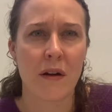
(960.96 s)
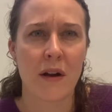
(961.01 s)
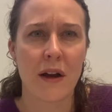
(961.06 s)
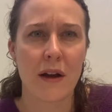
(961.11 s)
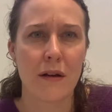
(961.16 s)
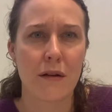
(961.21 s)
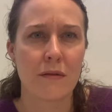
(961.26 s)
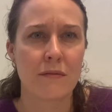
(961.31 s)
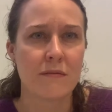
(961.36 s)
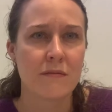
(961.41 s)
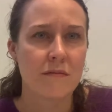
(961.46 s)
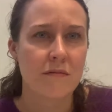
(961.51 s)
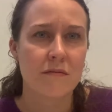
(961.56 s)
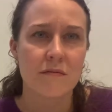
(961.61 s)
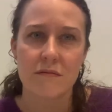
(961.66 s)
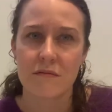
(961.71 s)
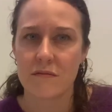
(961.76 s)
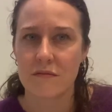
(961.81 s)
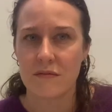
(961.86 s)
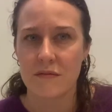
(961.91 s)
Isle
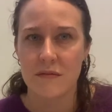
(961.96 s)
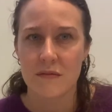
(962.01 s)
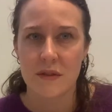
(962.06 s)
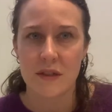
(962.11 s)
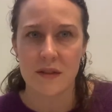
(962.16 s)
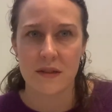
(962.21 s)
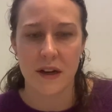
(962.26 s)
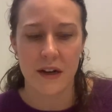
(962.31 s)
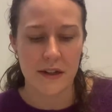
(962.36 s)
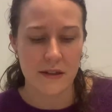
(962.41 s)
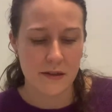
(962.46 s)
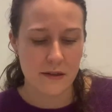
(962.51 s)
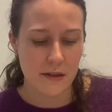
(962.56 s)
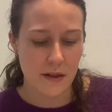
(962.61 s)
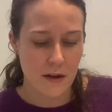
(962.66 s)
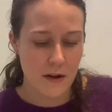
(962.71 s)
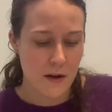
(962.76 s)
designs.